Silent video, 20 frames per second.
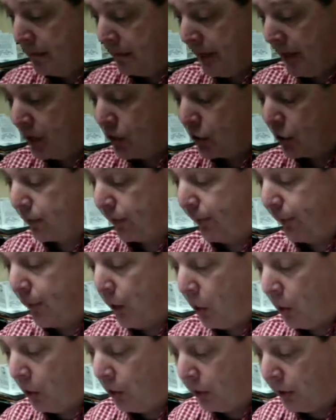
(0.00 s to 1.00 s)
and just
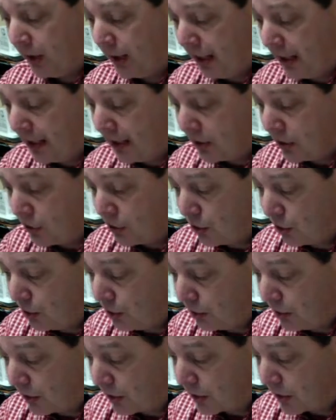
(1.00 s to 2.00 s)
fold
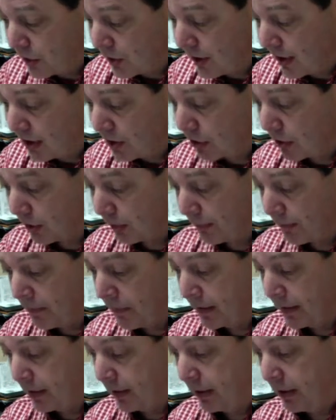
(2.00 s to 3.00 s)
into the center.
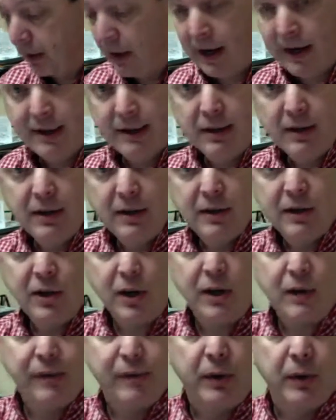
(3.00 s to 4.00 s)
All right, so
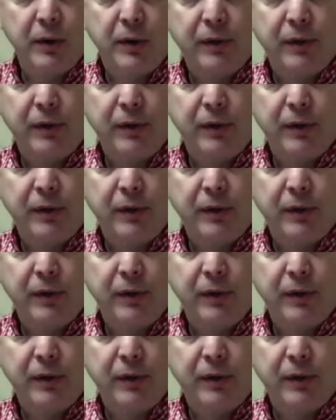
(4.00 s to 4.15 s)
you fold